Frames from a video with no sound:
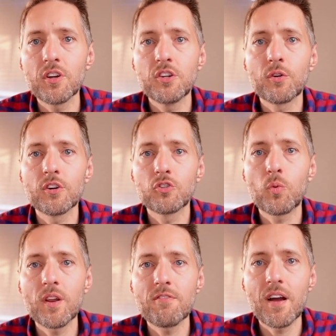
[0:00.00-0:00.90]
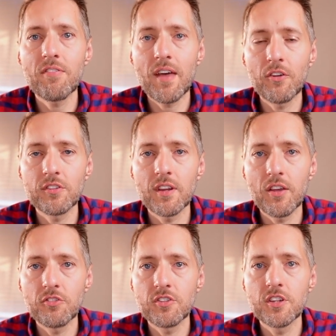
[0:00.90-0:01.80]
and you earn
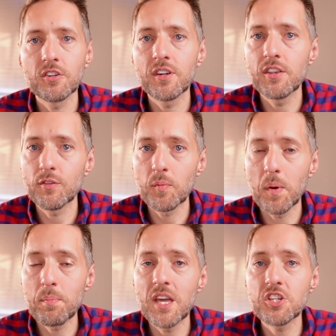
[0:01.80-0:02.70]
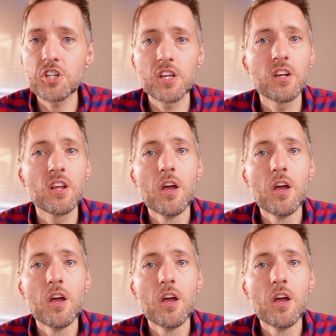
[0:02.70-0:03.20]
$25,000 a year, either from a pension